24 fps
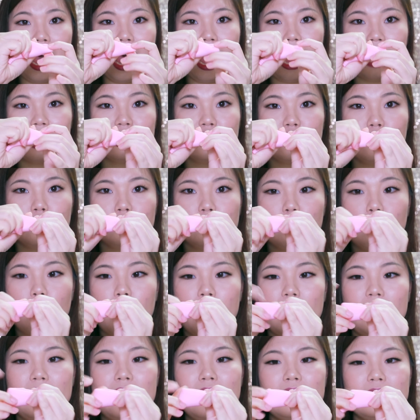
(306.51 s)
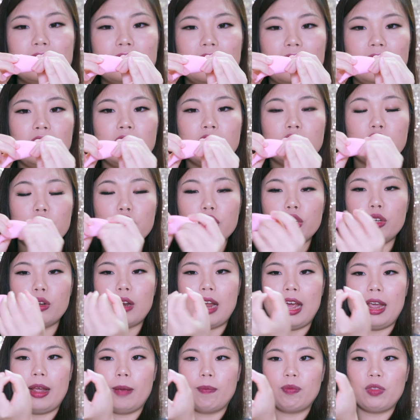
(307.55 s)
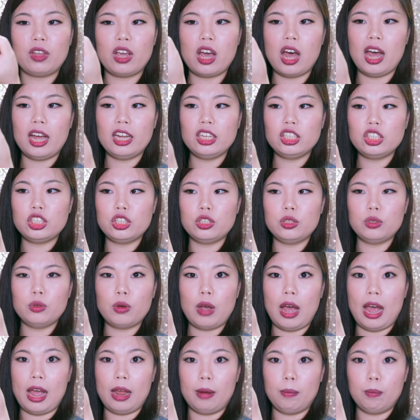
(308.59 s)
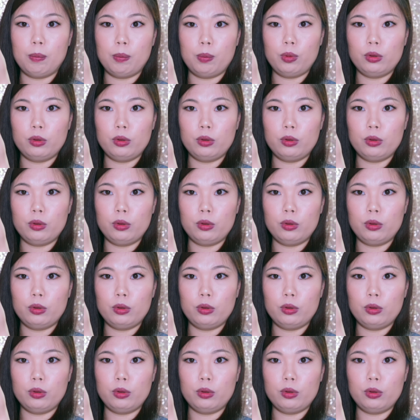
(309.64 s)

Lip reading: and so it's quite easy to like guide you and